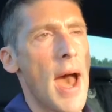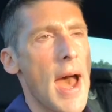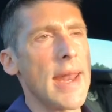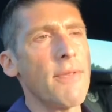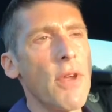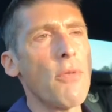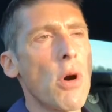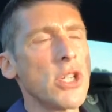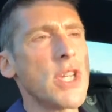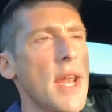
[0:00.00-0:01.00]
And if you've
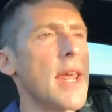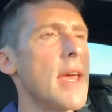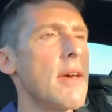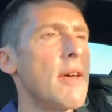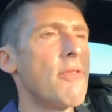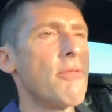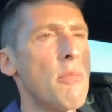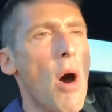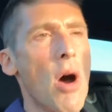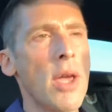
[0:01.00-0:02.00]
watched any of
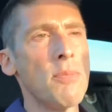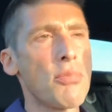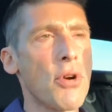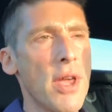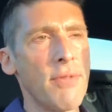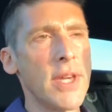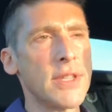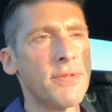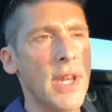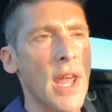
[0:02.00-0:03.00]
my
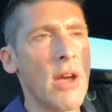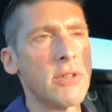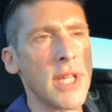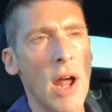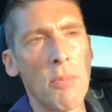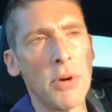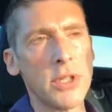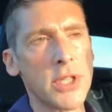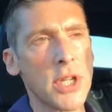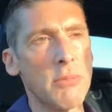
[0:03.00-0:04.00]
previous videos, and I'll
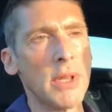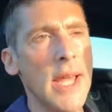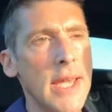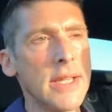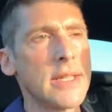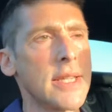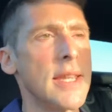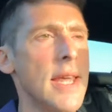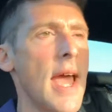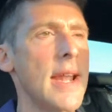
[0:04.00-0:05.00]
put some links
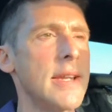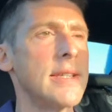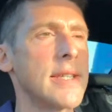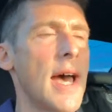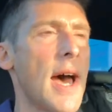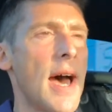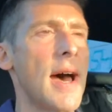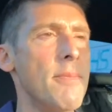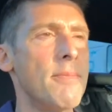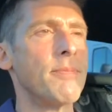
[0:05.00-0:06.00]
at the end
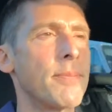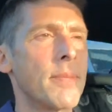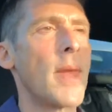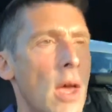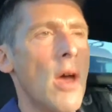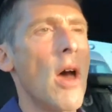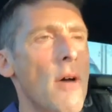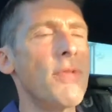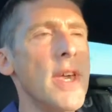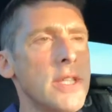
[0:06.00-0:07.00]

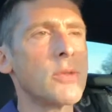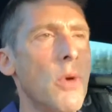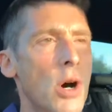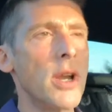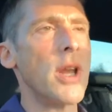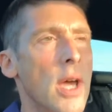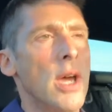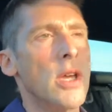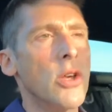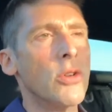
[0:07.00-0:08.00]
of this
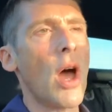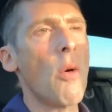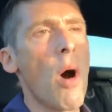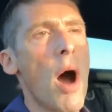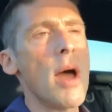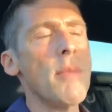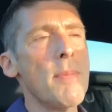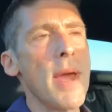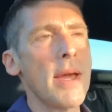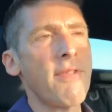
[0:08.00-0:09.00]
one, you'll know I'm a
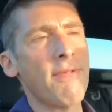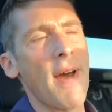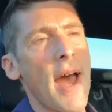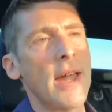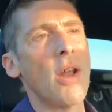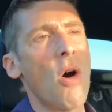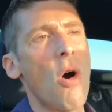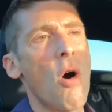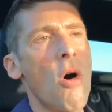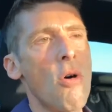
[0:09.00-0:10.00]
big fan
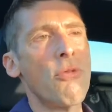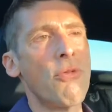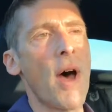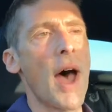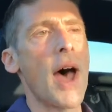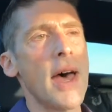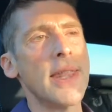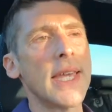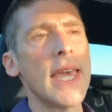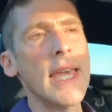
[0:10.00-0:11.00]
of
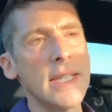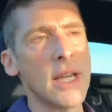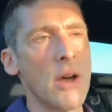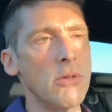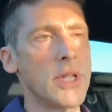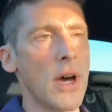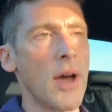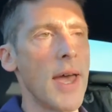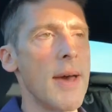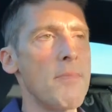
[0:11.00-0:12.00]
the keto
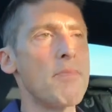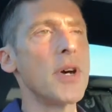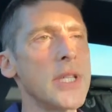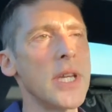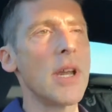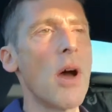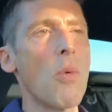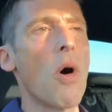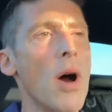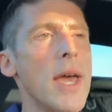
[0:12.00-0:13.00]
diet. But do you know
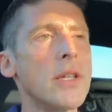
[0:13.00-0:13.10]
what?